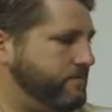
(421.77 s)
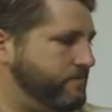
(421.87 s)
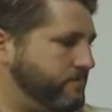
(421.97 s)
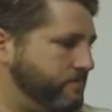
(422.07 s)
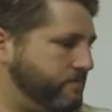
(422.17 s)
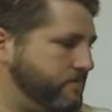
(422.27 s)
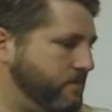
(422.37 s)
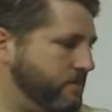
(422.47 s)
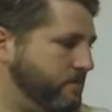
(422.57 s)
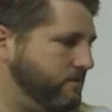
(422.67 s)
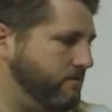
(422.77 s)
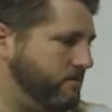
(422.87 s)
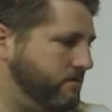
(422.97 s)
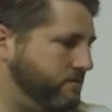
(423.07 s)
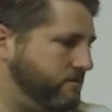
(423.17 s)

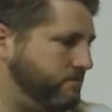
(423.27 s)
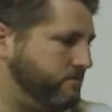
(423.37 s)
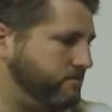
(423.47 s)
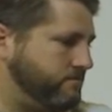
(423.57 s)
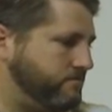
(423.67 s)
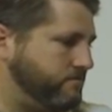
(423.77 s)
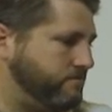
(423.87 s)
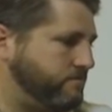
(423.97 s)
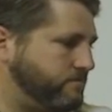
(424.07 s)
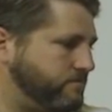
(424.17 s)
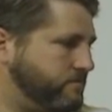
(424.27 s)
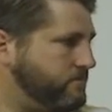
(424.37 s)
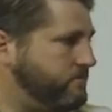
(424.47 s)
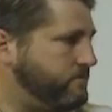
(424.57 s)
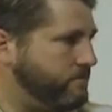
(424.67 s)

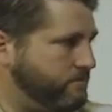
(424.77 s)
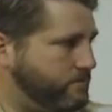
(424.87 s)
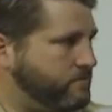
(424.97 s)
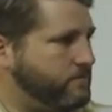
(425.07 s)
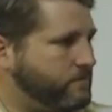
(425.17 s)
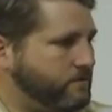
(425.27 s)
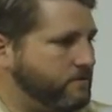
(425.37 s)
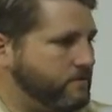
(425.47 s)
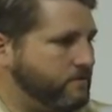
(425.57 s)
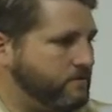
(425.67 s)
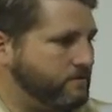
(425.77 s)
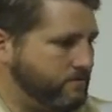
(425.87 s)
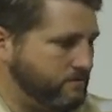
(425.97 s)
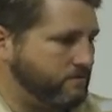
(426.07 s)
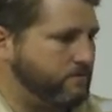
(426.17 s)

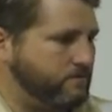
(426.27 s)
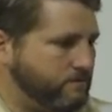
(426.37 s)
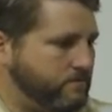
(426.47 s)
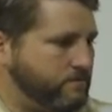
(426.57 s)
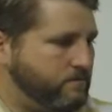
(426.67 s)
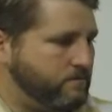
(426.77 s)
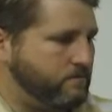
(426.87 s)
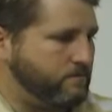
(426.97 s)
(not speaking)